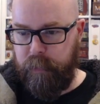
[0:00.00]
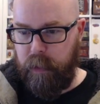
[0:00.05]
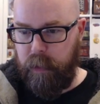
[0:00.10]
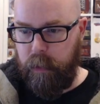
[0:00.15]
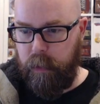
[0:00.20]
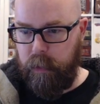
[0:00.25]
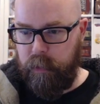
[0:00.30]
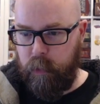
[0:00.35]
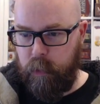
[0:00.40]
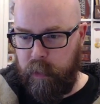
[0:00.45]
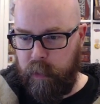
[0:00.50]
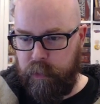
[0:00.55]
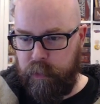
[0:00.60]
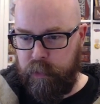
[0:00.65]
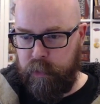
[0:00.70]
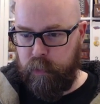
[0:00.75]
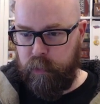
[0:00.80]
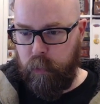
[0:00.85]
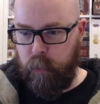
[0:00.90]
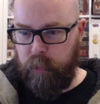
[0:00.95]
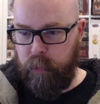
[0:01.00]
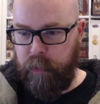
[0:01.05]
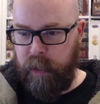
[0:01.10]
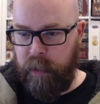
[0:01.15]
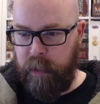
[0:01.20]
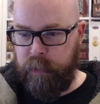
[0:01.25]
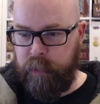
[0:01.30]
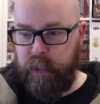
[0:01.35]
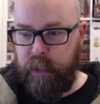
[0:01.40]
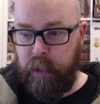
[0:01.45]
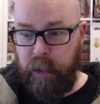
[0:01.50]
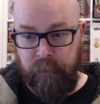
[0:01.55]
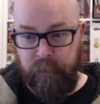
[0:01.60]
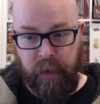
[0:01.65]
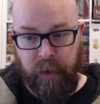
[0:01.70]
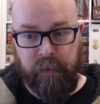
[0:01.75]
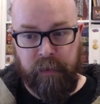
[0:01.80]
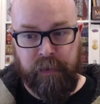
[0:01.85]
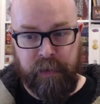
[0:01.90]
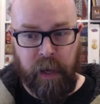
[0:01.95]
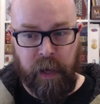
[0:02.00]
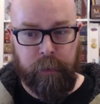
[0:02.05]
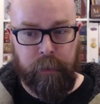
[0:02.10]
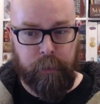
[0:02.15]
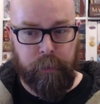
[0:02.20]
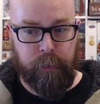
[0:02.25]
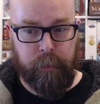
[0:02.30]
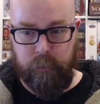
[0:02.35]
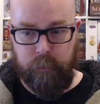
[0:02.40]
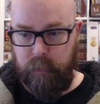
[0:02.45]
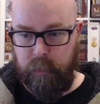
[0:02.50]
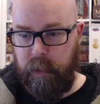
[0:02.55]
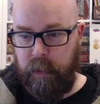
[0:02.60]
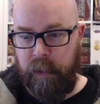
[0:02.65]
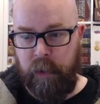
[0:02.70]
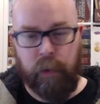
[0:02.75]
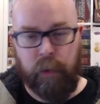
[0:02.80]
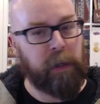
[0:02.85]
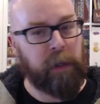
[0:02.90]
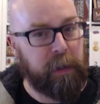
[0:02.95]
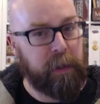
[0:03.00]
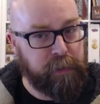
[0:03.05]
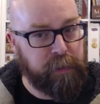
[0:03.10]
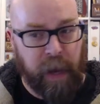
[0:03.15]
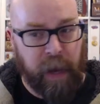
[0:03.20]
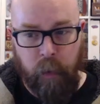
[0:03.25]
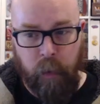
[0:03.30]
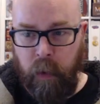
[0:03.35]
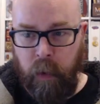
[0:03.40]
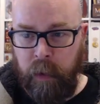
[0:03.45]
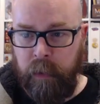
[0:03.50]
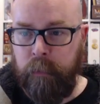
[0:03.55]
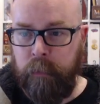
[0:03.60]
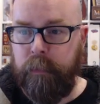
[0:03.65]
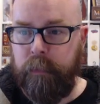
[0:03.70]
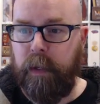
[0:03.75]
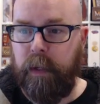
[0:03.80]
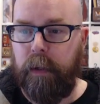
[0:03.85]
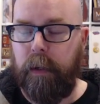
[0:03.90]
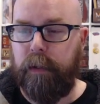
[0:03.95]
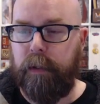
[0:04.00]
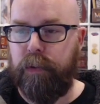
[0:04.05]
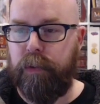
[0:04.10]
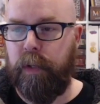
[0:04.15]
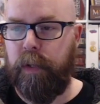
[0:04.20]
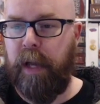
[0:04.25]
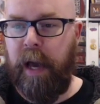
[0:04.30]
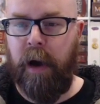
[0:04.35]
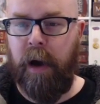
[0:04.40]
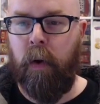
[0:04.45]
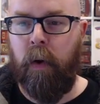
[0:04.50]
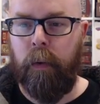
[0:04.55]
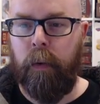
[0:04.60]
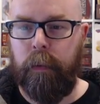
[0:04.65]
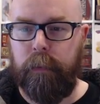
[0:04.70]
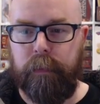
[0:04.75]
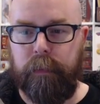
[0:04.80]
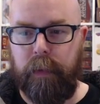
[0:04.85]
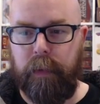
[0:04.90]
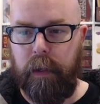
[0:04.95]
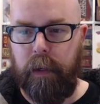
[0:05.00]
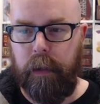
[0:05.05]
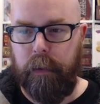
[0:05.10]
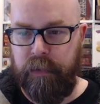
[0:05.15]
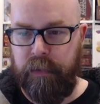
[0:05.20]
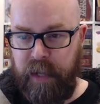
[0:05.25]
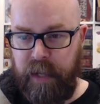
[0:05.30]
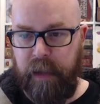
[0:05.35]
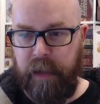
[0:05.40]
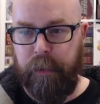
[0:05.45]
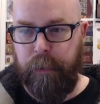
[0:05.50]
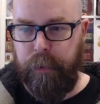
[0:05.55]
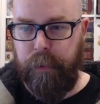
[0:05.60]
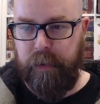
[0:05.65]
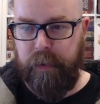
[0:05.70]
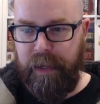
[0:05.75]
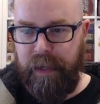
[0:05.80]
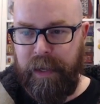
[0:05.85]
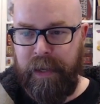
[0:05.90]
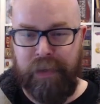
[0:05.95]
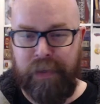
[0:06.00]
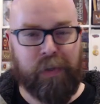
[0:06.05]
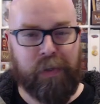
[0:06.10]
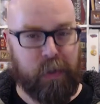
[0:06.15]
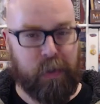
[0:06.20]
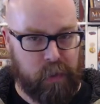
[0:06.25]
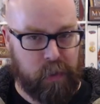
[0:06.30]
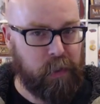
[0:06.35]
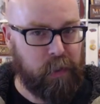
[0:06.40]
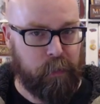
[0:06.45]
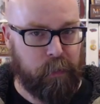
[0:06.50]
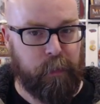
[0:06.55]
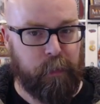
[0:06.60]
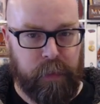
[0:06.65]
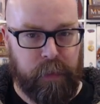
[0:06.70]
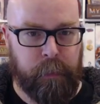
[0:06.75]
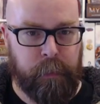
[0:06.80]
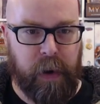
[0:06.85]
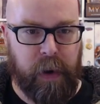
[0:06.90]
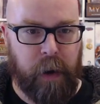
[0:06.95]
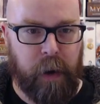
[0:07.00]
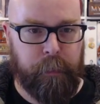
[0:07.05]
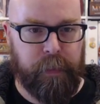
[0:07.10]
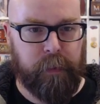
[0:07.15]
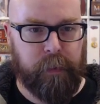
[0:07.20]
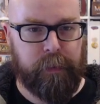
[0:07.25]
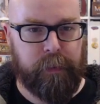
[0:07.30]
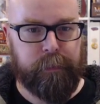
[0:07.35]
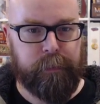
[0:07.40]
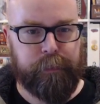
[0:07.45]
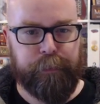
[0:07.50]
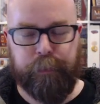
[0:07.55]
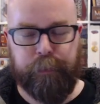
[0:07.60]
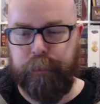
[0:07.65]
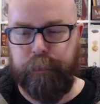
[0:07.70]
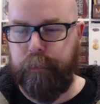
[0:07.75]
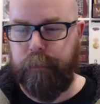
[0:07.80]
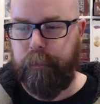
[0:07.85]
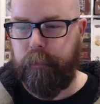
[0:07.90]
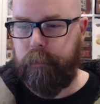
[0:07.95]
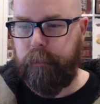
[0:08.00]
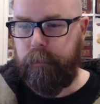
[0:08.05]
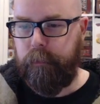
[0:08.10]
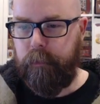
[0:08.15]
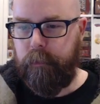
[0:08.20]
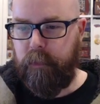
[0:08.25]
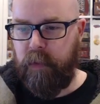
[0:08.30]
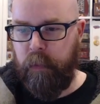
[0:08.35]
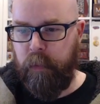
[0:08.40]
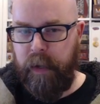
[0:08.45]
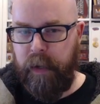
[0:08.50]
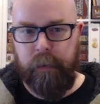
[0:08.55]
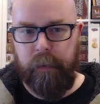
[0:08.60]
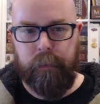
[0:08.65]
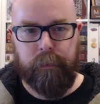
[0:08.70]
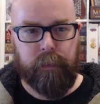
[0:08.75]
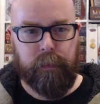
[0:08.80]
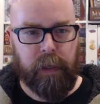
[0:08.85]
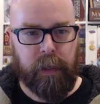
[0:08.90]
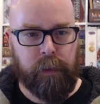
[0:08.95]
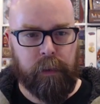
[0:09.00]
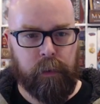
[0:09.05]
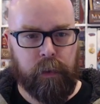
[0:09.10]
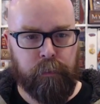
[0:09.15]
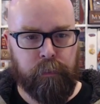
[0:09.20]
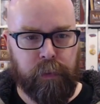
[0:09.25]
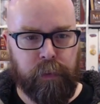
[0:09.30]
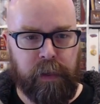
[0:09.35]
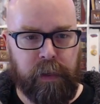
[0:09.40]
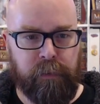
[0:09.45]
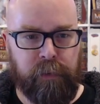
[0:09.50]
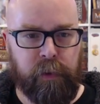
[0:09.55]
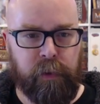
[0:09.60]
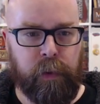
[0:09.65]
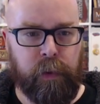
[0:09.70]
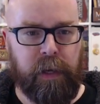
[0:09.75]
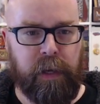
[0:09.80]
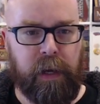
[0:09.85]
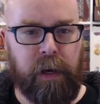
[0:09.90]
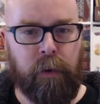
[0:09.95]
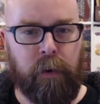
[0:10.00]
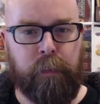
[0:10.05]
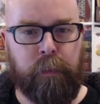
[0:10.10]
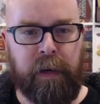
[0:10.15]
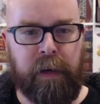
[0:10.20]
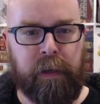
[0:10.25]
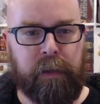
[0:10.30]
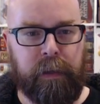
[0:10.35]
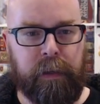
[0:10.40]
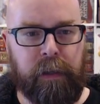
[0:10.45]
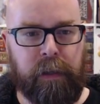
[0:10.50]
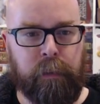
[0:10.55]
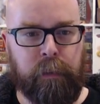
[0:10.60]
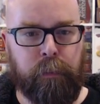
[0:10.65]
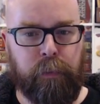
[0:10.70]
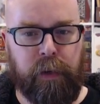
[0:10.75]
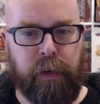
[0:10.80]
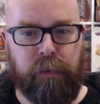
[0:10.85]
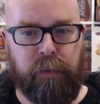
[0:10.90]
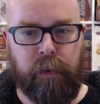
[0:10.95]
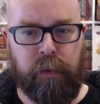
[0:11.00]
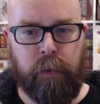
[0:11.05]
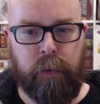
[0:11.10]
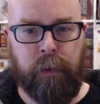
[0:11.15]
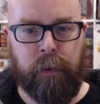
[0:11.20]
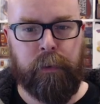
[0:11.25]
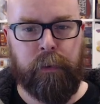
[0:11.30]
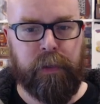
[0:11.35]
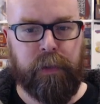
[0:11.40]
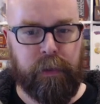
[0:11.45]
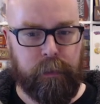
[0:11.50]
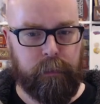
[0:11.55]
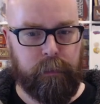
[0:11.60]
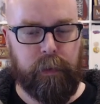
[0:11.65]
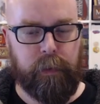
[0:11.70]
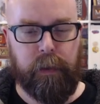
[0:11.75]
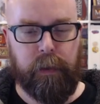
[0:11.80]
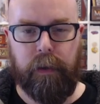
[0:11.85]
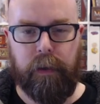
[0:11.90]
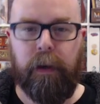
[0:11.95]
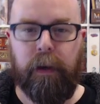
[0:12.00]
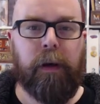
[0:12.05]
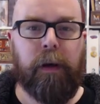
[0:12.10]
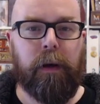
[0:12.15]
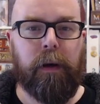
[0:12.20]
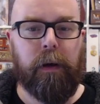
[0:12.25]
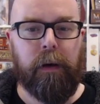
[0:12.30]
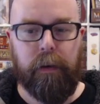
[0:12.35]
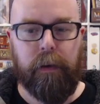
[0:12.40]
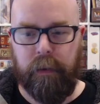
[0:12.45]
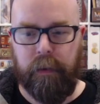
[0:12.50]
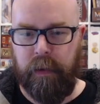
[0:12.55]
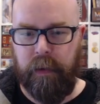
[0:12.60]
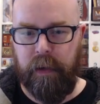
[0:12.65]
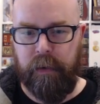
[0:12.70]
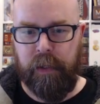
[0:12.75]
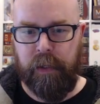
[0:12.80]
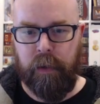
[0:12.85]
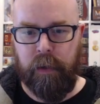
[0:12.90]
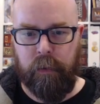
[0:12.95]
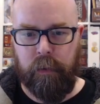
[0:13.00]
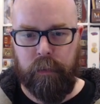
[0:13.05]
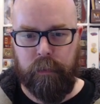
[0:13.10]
So I just scroll down until I find death, and you click that one. So now death is the pop-up, right? And you can preview it here by clicking the preview alert. And there you go.